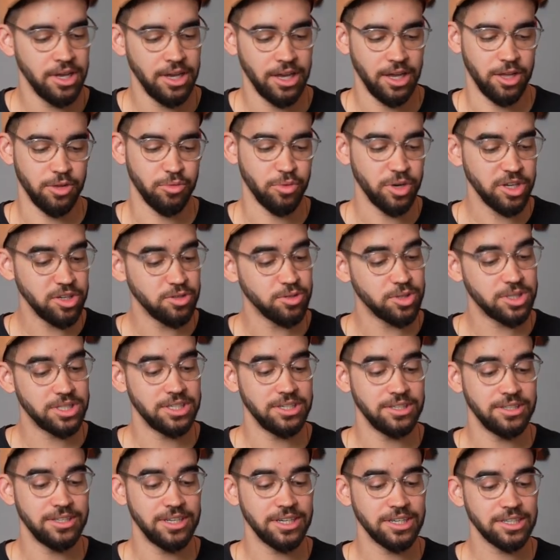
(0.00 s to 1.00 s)
And when you
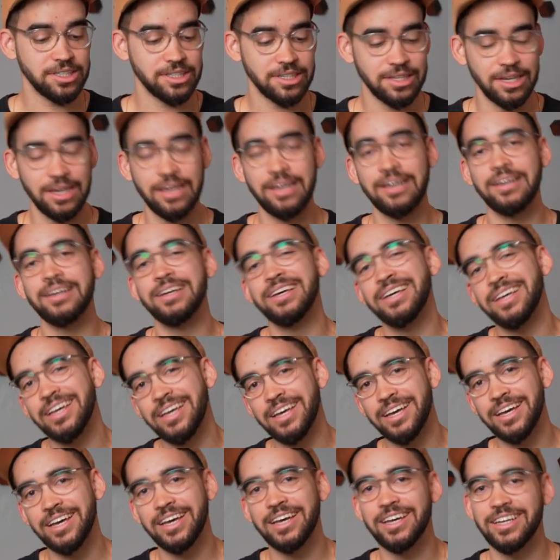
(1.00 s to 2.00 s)
see this,
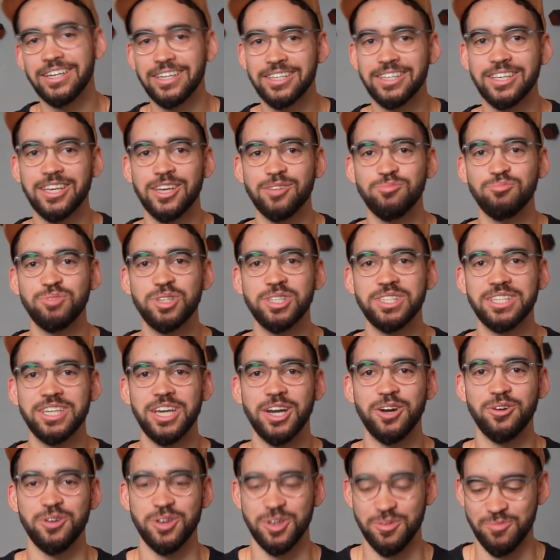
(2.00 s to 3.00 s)
it can be
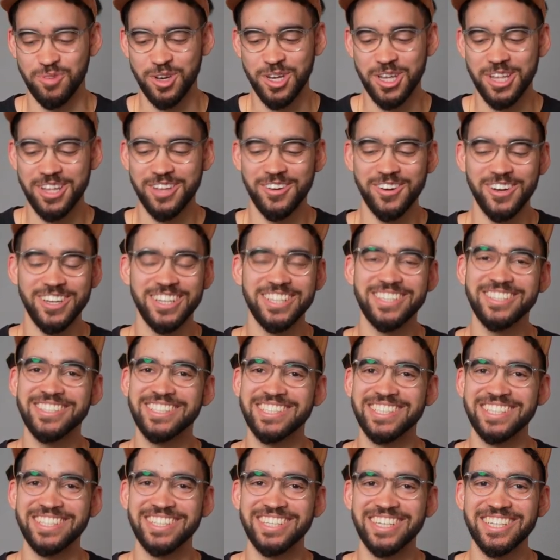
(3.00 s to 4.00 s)
scary, but when you
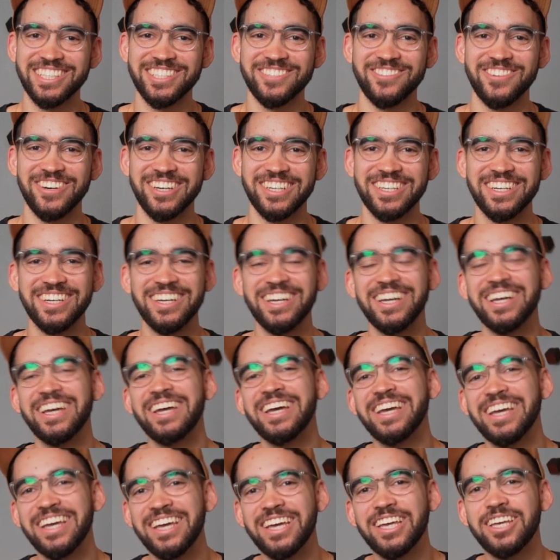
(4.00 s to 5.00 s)
see this one,
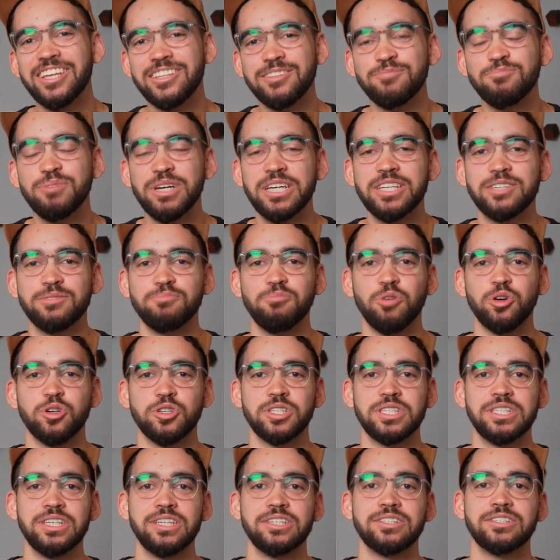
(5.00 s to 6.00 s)
it makes more
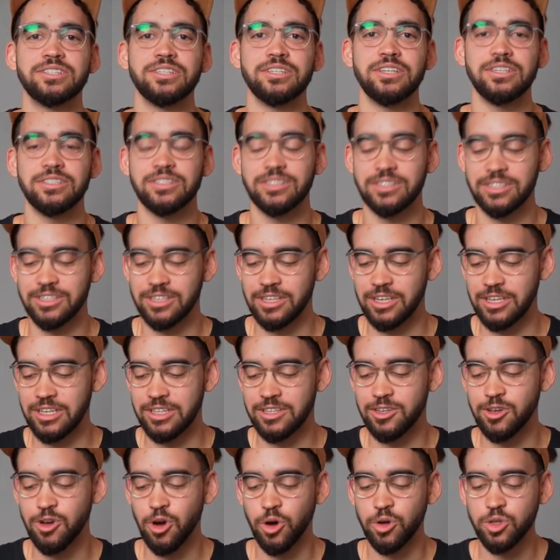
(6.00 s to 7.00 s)
sense.
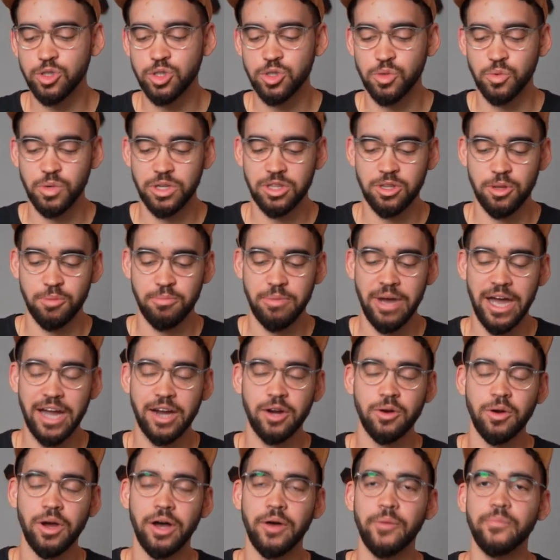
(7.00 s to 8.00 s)
It goes with the
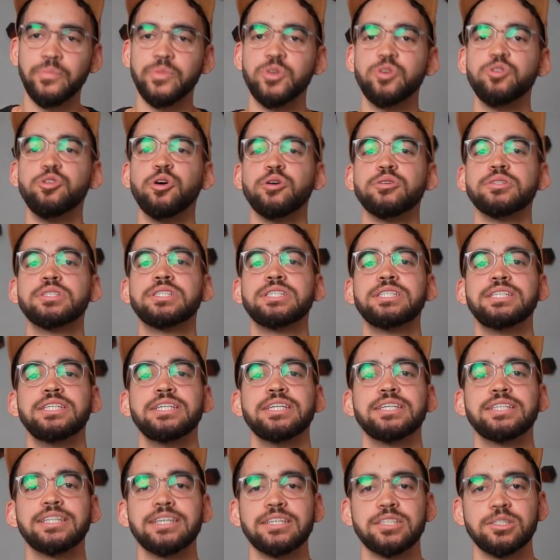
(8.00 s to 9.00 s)
background, you don't see
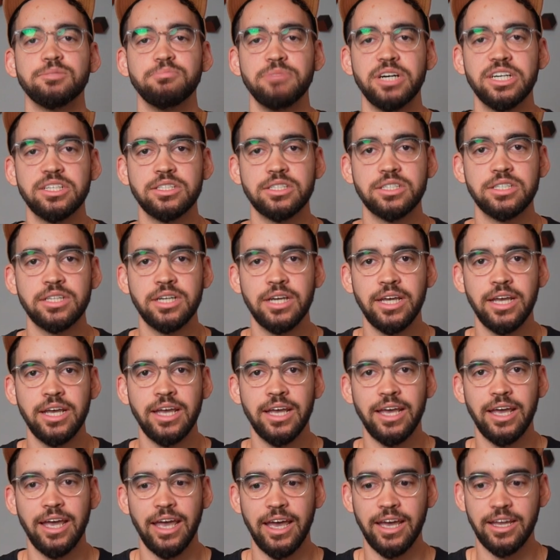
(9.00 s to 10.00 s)
it as much.
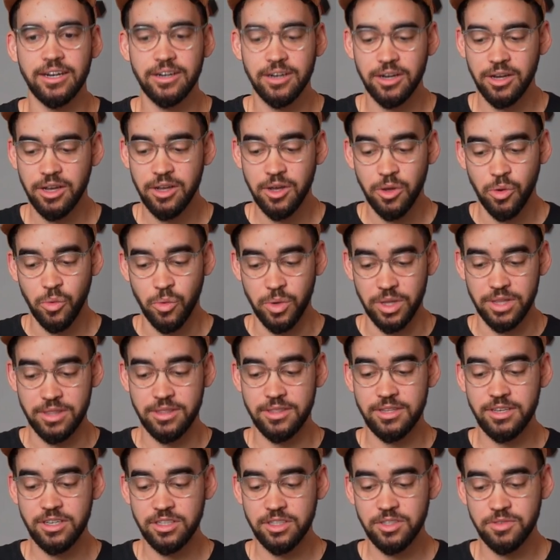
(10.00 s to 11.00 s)
And
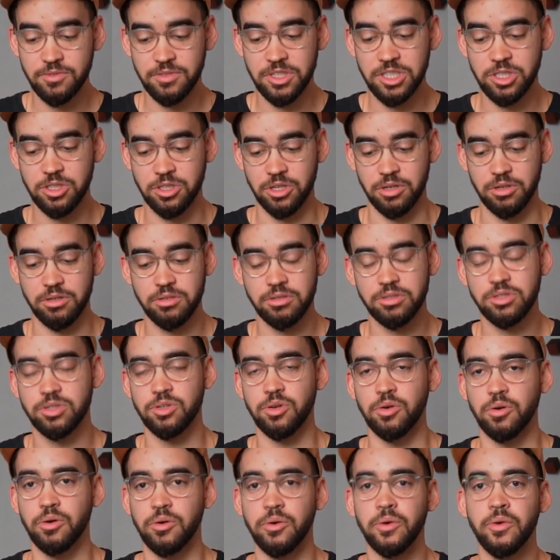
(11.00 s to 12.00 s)
with this feature,
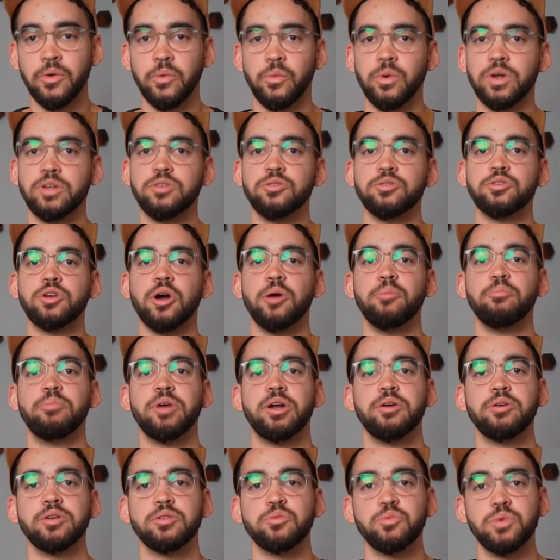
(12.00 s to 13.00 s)
so when you
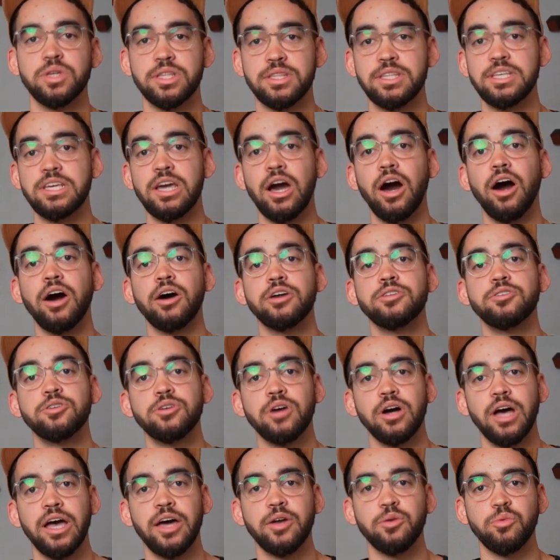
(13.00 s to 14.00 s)
compare it with the
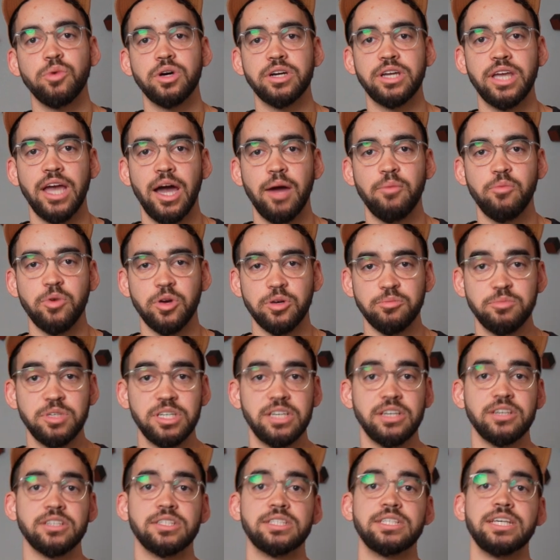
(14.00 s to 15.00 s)
other Hanwha camera,
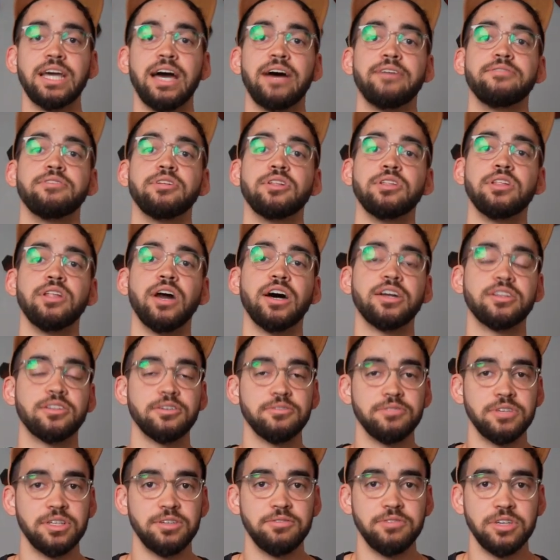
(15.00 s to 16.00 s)
because they have a lot
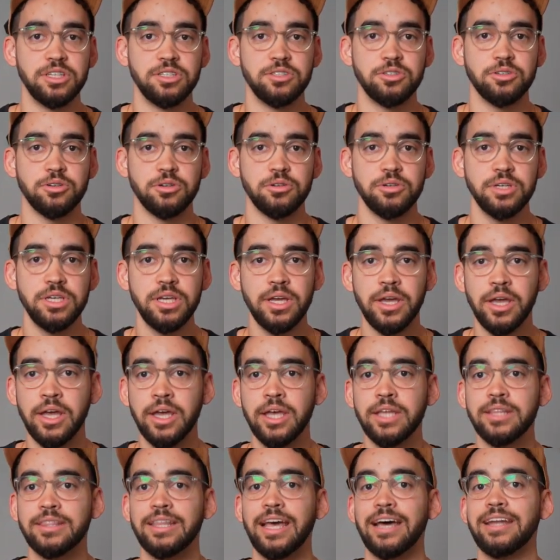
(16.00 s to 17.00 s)
of inventory
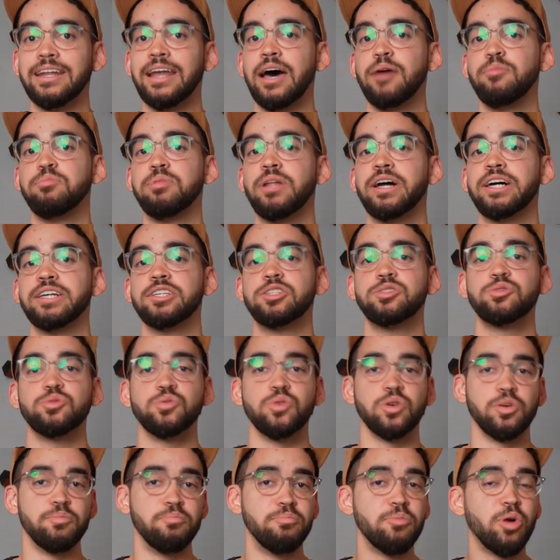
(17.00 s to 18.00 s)
that applies
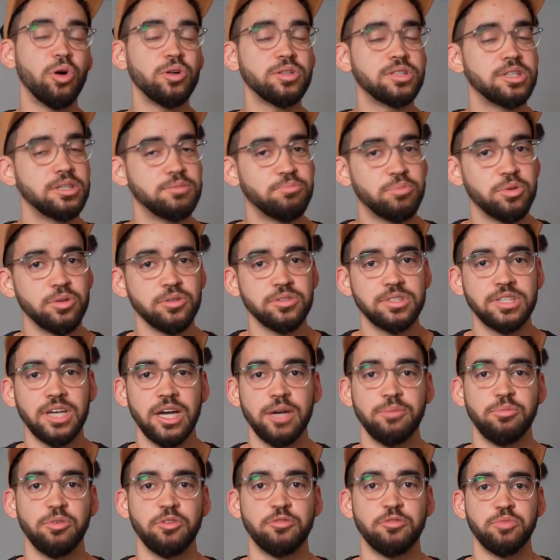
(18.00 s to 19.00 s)
to a multiple
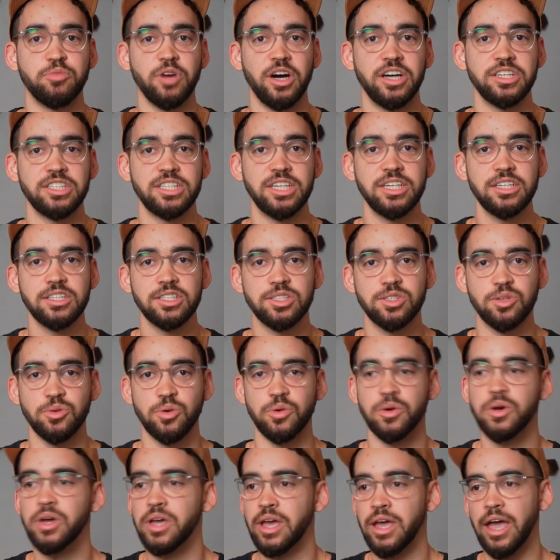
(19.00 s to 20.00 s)
type projects,
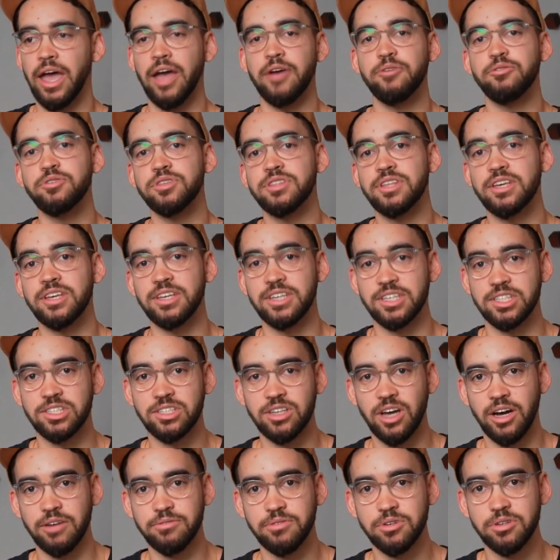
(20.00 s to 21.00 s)
so everything is
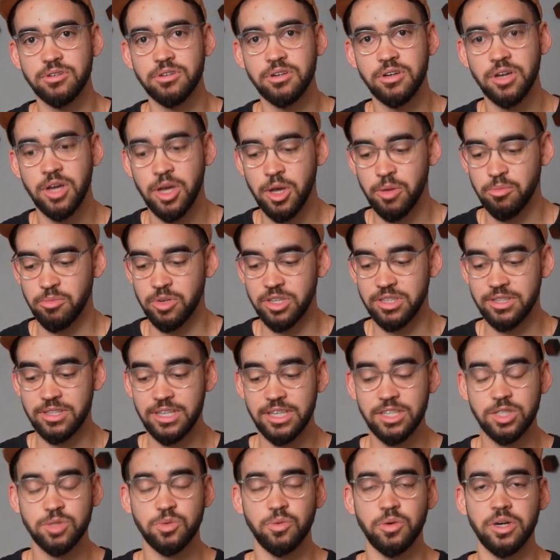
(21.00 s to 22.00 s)
covered. But
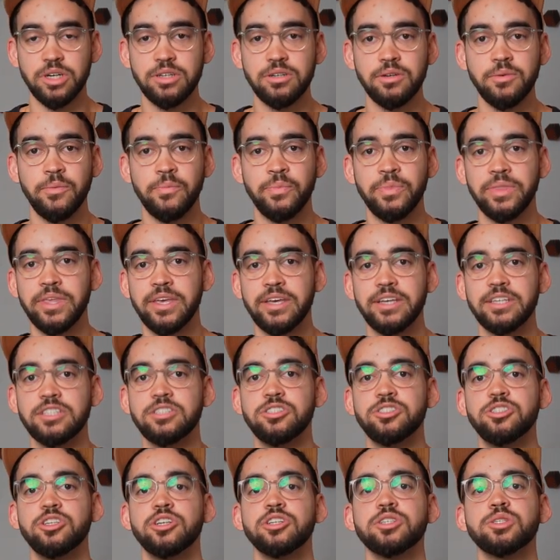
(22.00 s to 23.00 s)
this one,
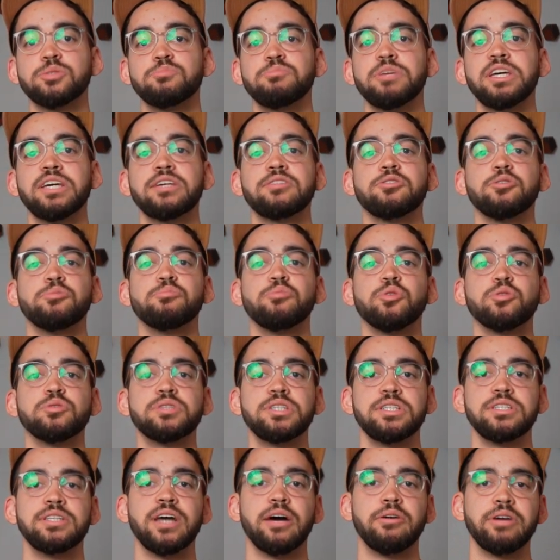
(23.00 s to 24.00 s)
it just makes the
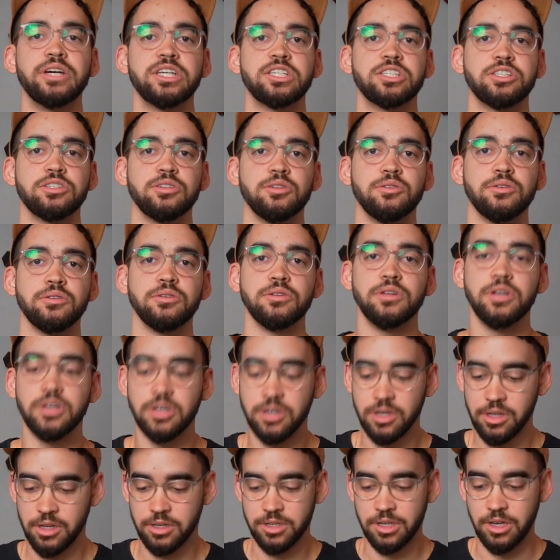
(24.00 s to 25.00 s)
multi-directional
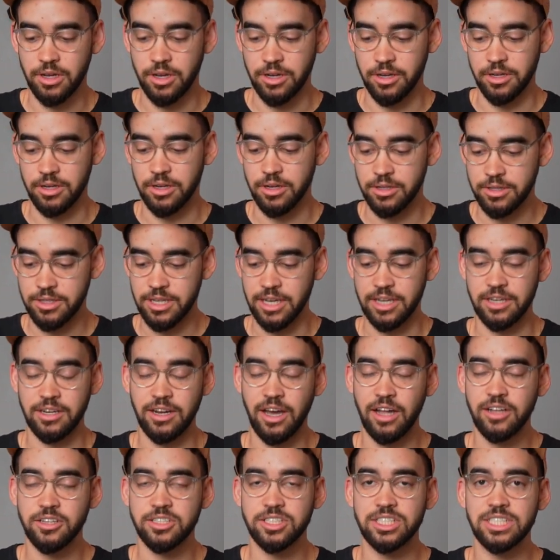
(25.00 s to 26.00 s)

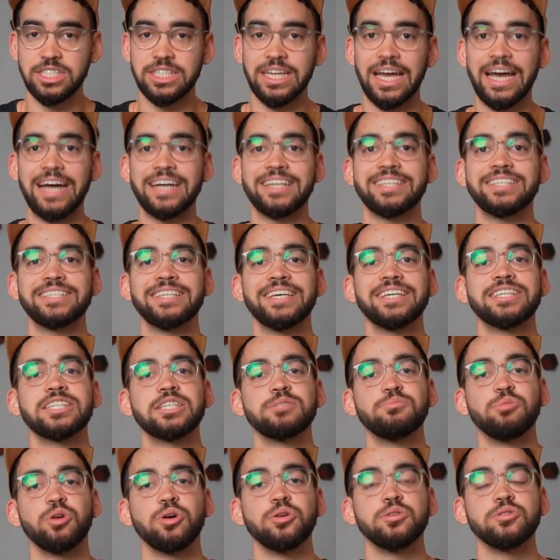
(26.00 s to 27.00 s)
technology
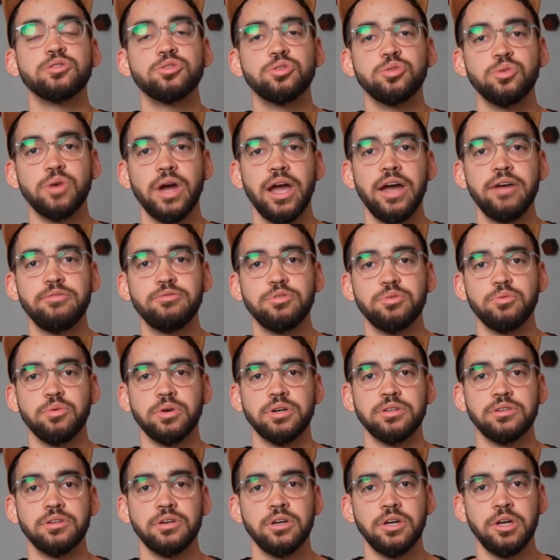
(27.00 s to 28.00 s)
accessible to
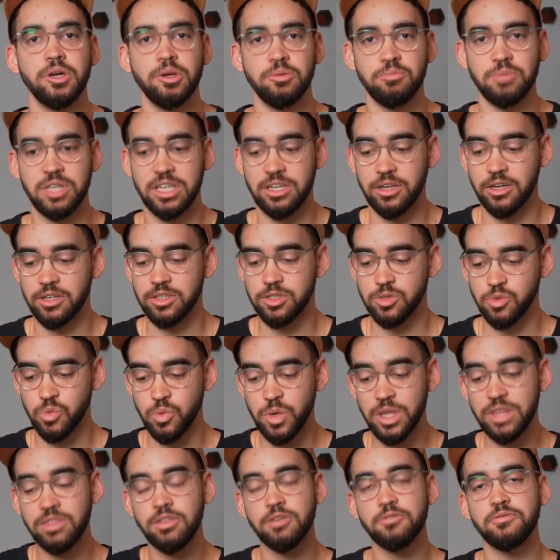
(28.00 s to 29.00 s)
everyone. Because
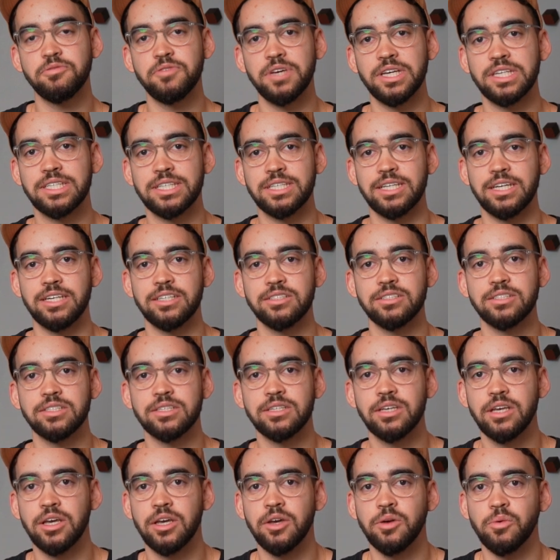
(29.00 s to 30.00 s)
with the fixed
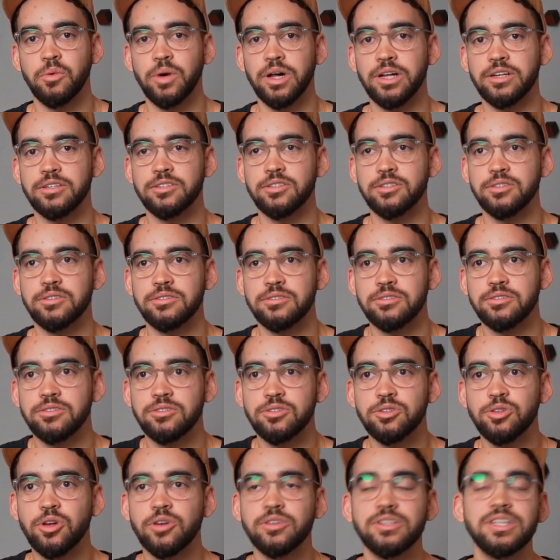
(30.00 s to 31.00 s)
lens, well,
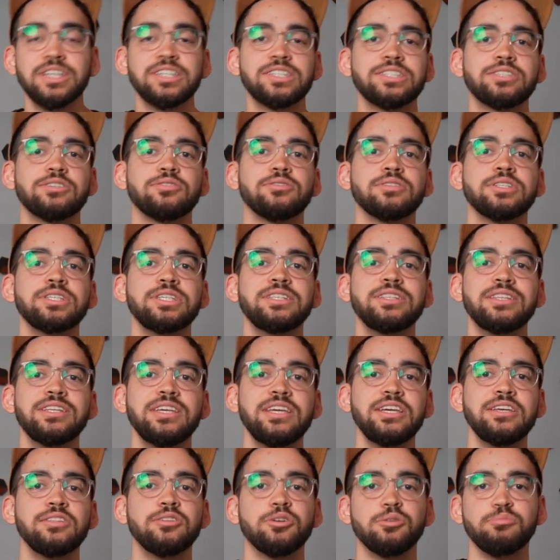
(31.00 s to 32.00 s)
you don't necessarily
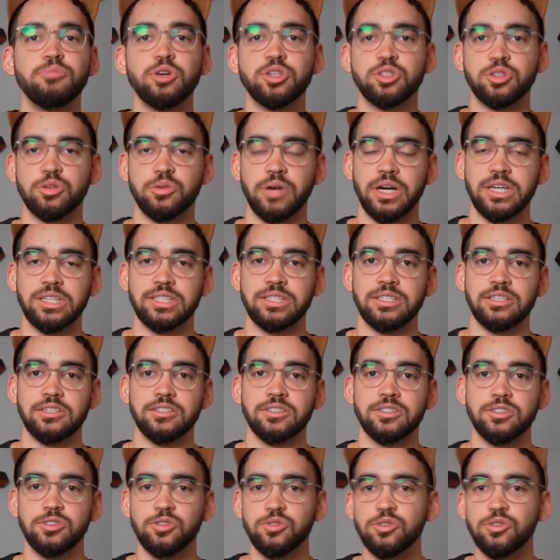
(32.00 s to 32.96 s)
need a motorized lens.